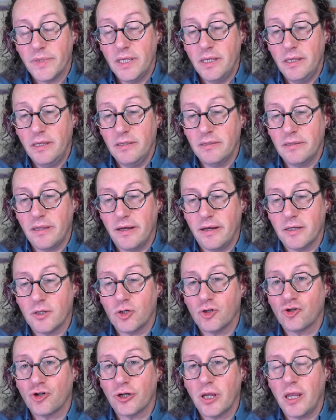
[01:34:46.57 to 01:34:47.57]
is that it
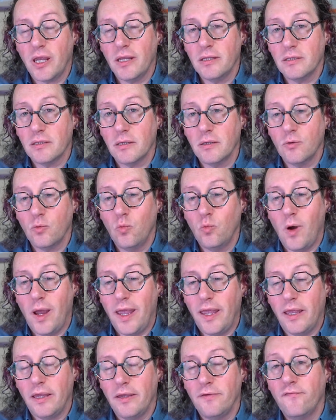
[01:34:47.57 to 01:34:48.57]
creates a
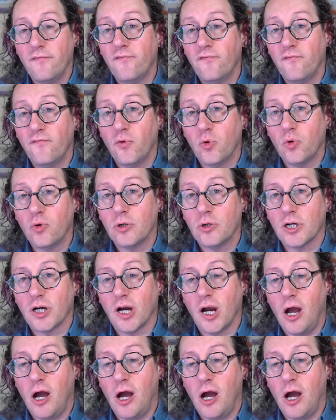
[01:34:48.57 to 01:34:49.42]
way for